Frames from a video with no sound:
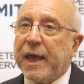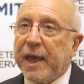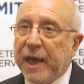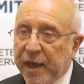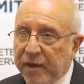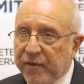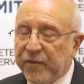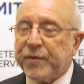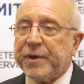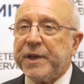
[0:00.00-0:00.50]

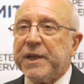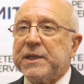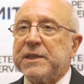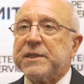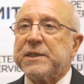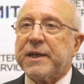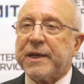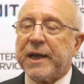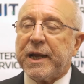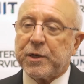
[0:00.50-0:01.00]
every
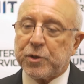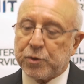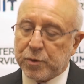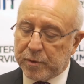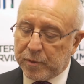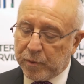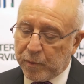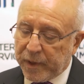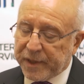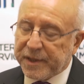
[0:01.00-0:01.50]

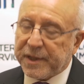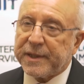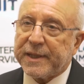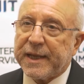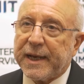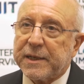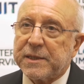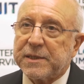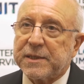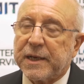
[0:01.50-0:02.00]
interaction, whether
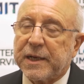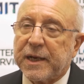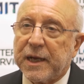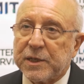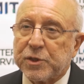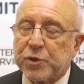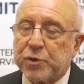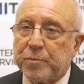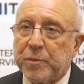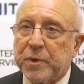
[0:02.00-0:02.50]
that is a
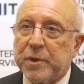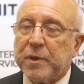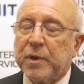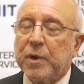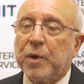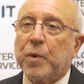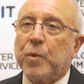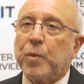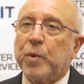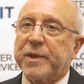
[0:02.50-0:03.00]
customer,
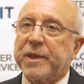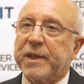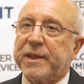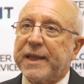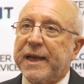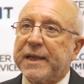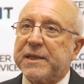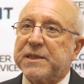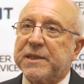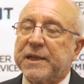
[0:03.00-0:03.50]
whether
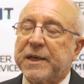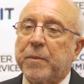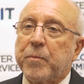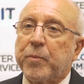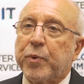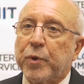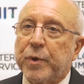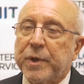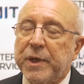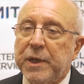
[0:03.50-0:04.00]
that is an
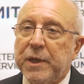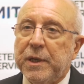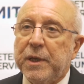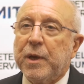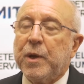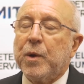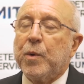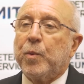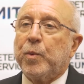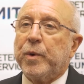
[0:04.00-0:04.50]
employee,
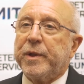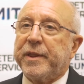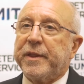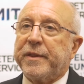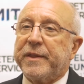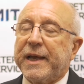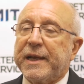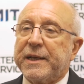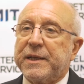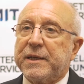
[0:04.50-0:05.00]

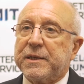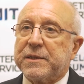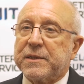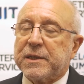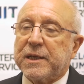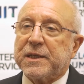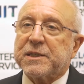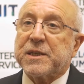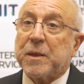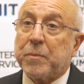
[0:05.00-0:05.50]
whether that
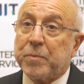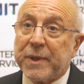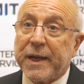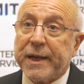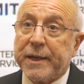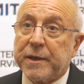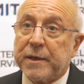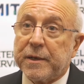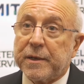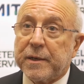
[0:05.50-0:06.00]
is a
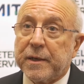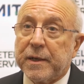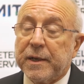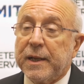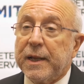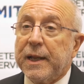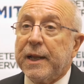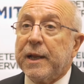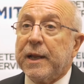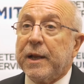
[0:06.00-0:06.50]
supplier,
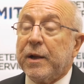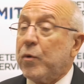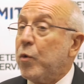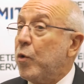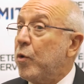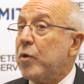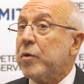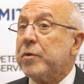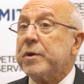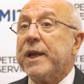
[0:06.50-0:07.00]

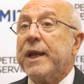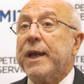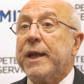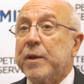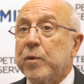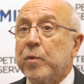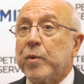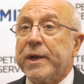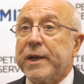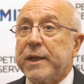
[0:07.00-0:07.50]
or
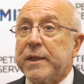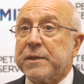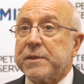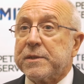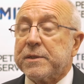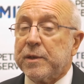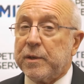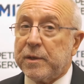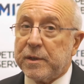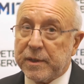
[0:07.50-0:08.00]
anyone
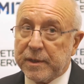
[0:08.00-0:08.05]
else.